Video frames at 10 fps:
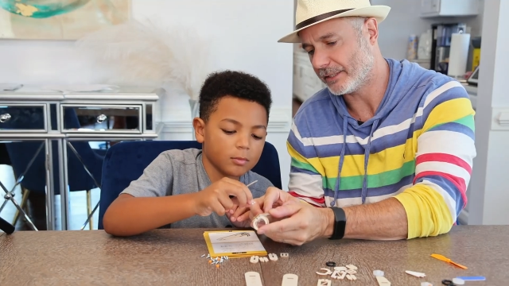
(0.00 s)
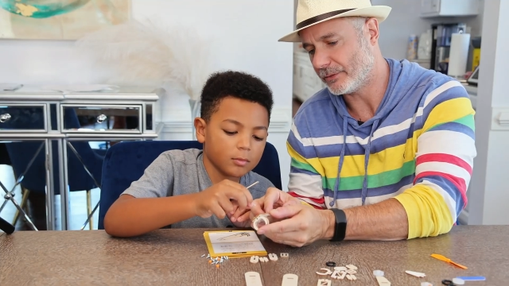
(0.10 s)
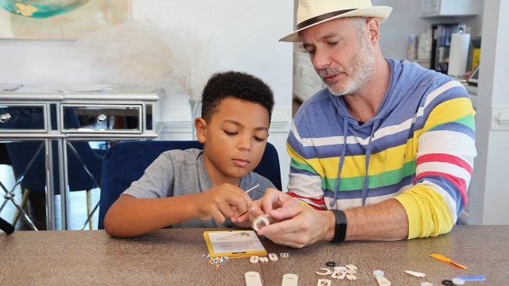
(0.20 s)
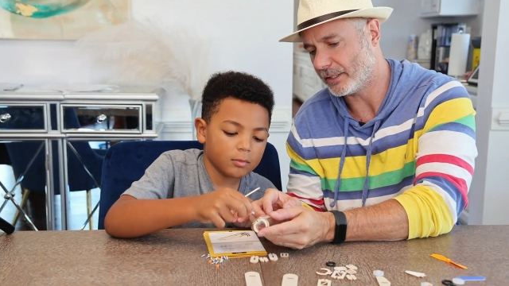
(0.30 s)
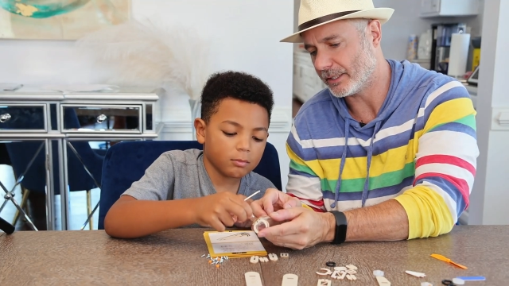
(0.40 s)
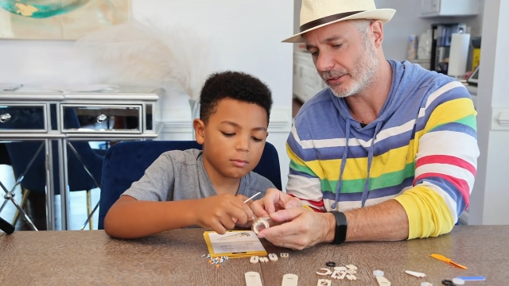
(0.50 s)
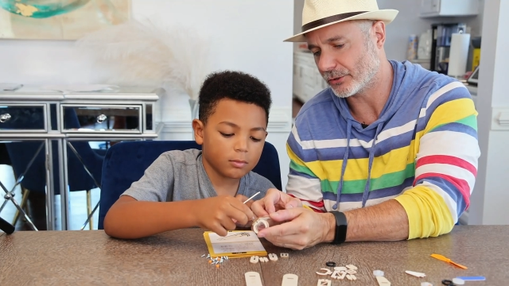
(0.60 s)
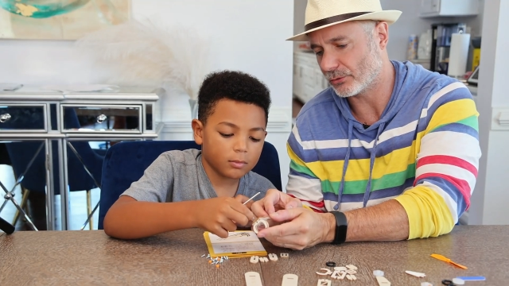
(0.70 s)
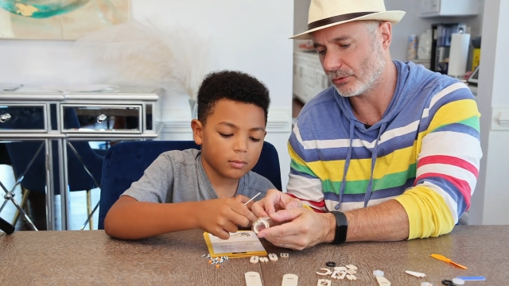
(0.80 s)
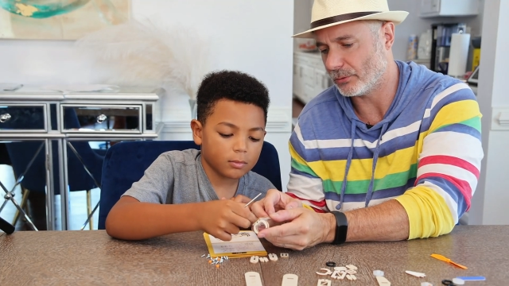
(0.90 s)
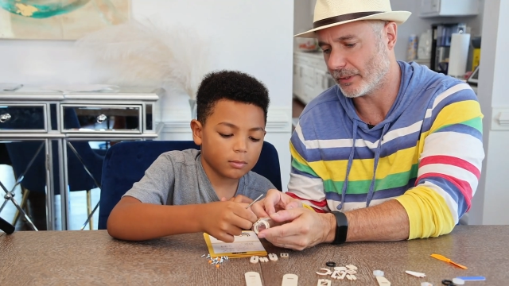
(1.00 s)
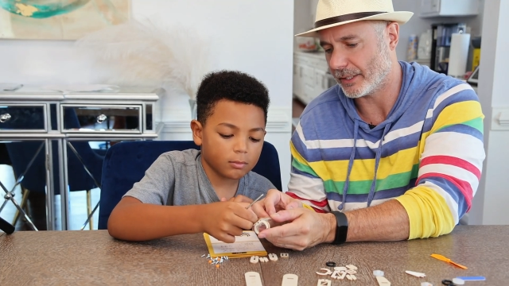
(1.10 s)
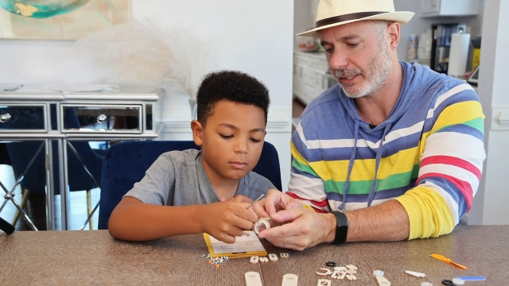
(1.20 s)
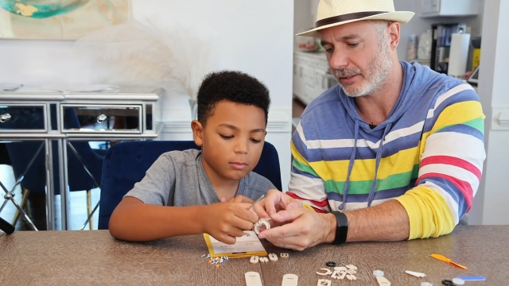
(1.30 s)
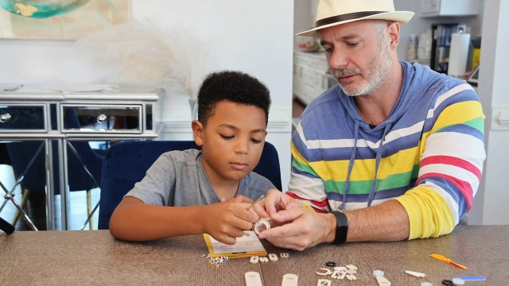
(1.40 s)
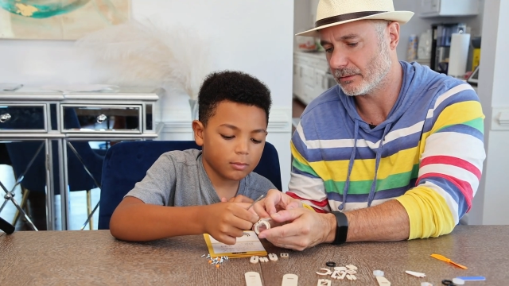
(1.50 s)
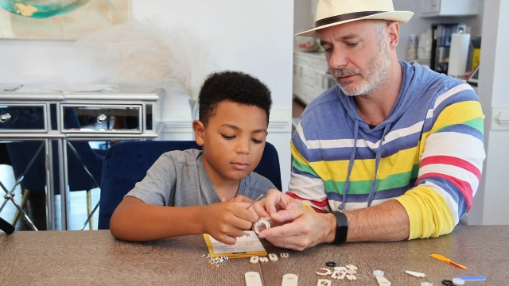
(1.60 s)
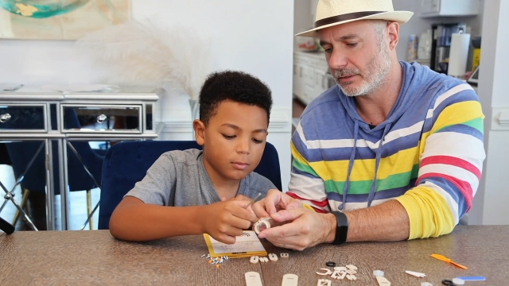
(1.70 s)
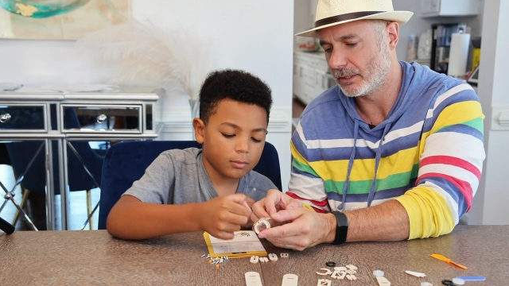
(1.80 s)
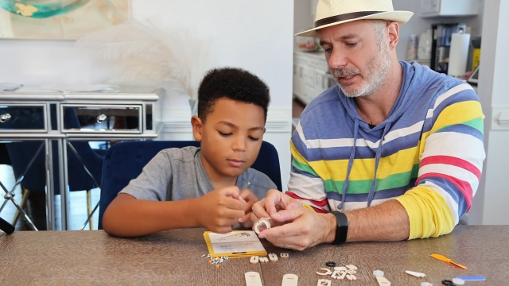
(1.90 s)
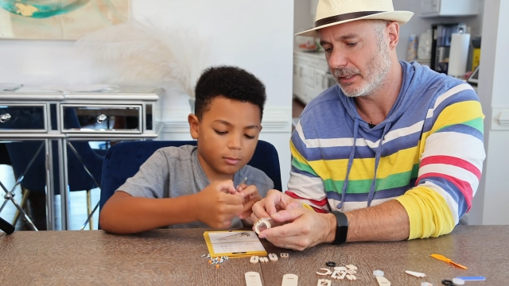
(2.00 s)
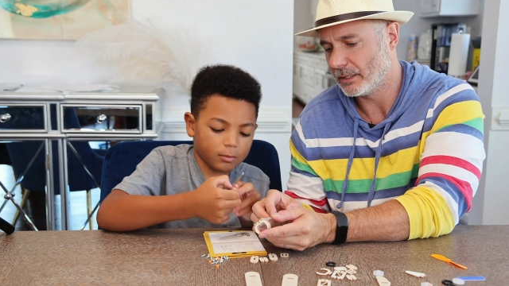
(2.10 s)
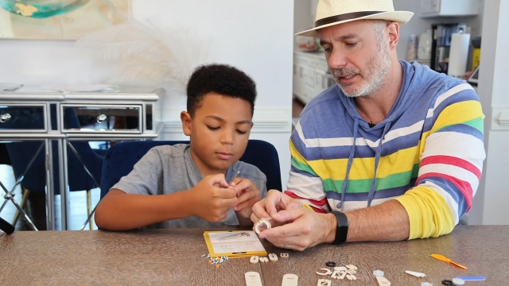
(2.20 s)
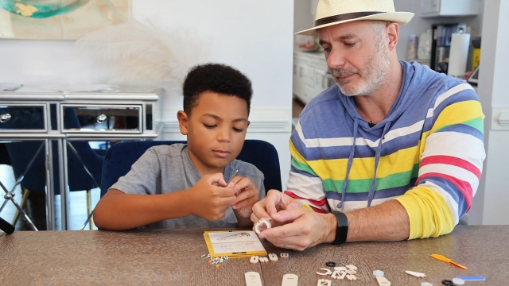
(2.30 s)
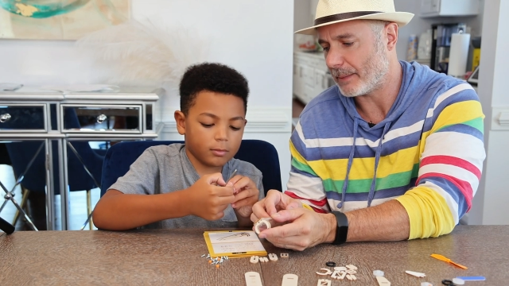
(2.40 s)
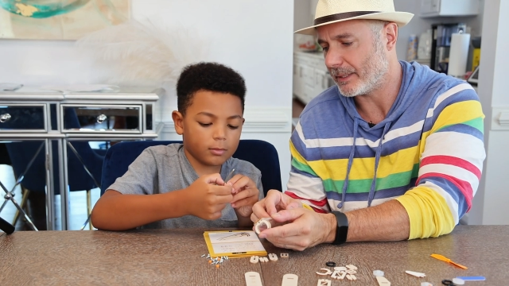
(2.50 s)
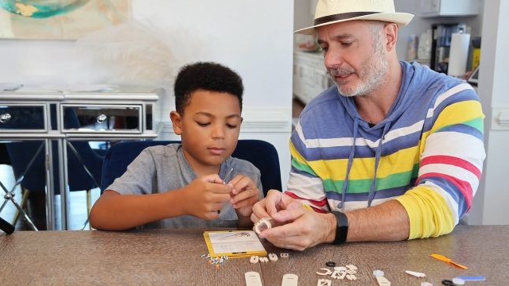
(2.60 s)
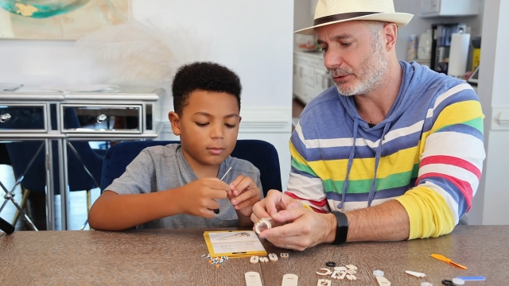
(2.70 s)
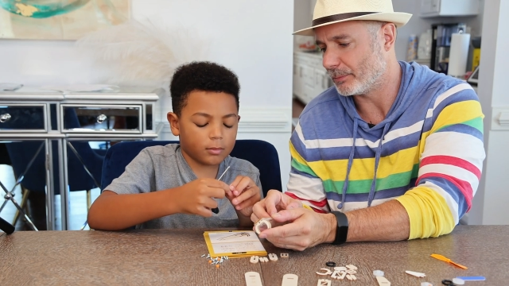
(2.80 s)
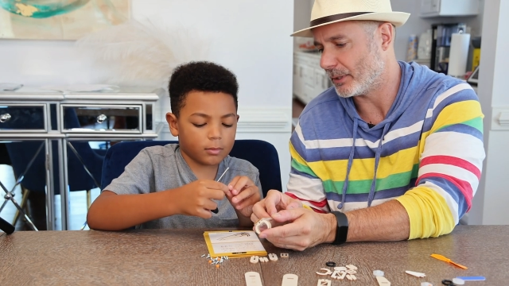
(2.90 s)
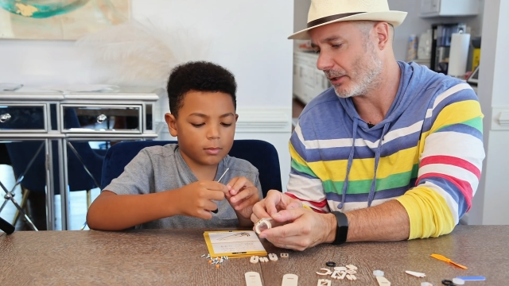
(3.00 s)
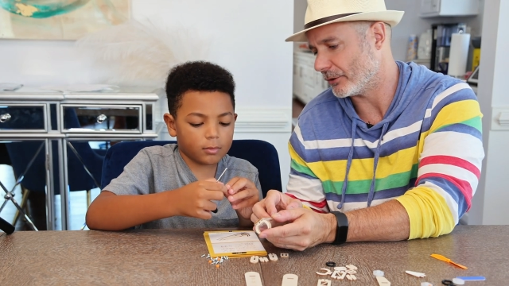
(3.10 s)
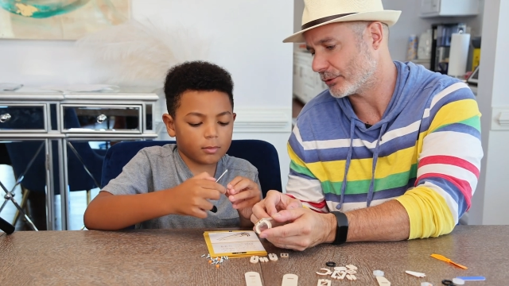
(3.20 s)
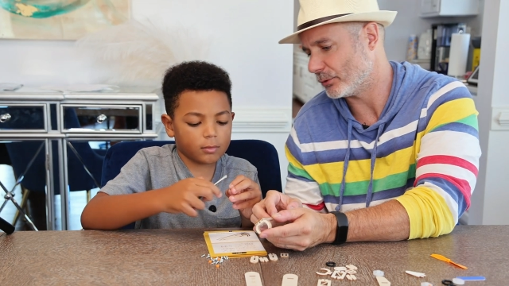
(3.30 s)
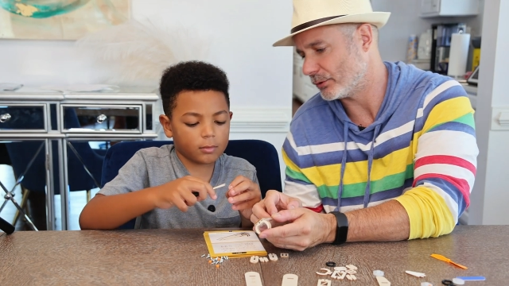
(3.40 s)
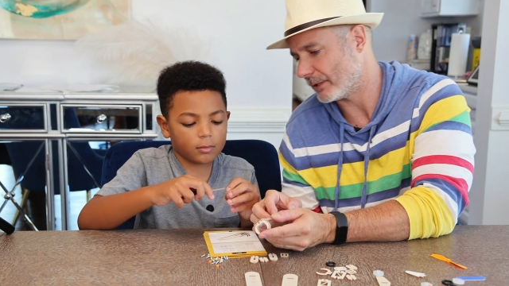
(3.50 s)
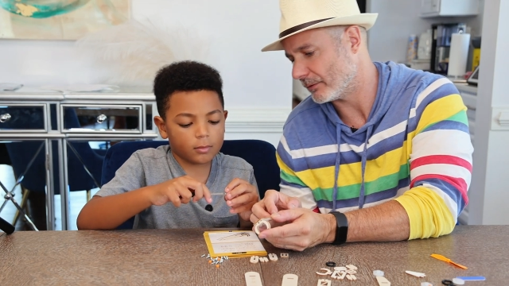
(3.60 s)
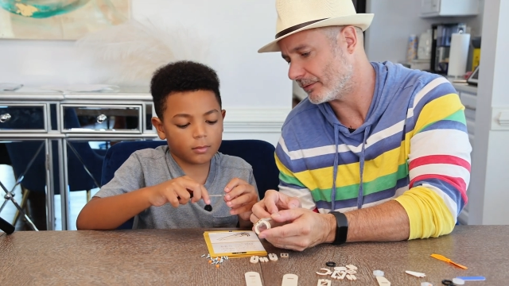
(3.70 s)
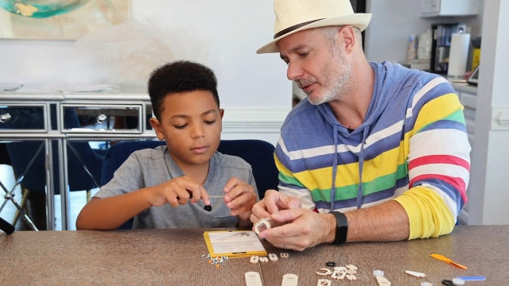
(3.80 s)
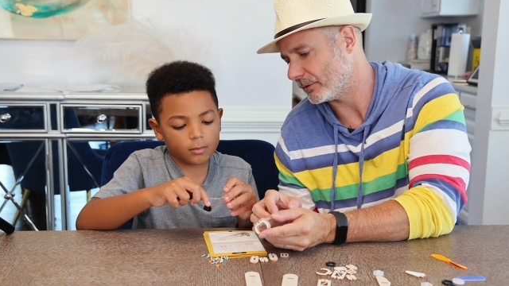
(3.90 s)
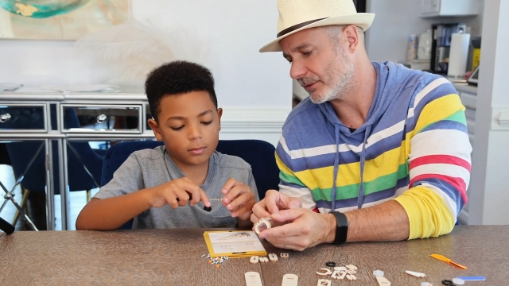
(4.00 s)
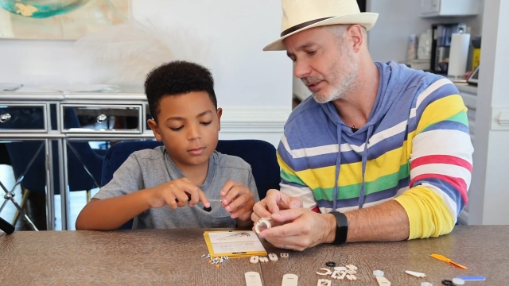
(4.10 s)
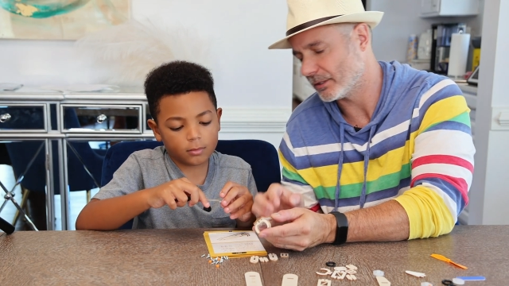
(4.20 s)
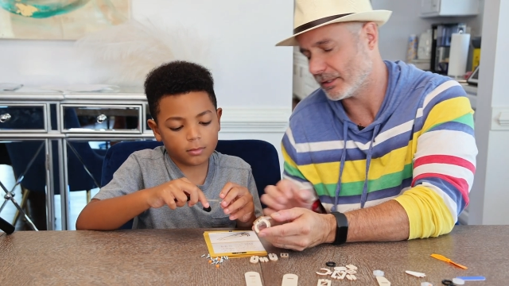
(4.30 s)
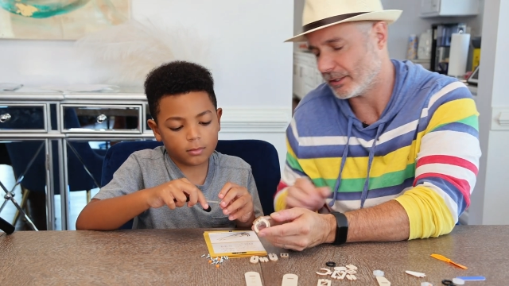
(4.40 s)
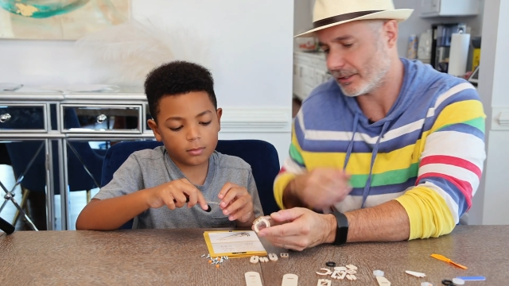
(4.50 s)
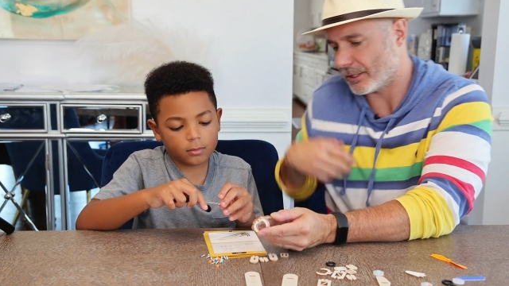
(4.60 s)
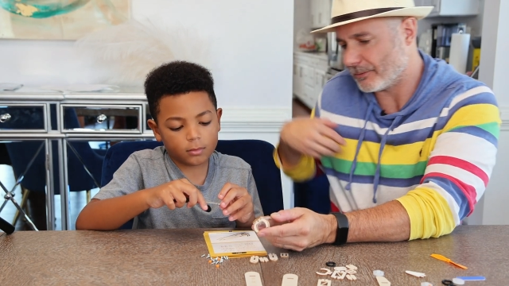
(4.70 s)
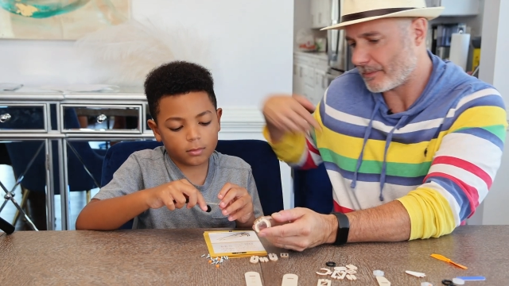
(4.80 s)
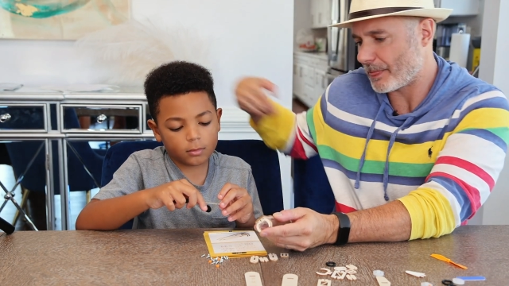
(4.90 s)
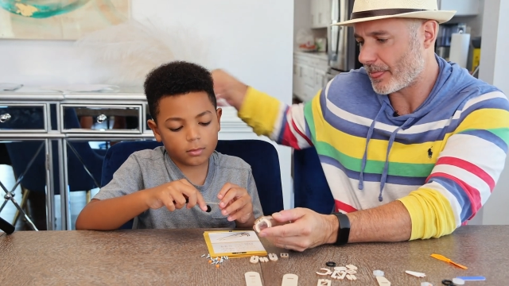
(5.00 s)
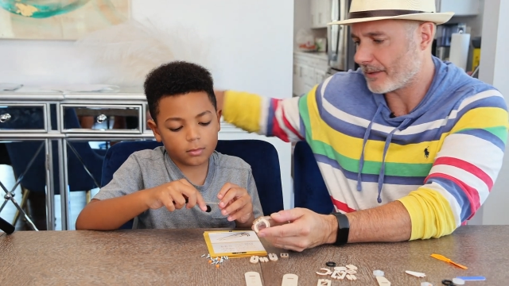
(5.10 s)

Speaker 1: See if you can get a screw in there. It might be easier to put it on the screwdriver first. There you go.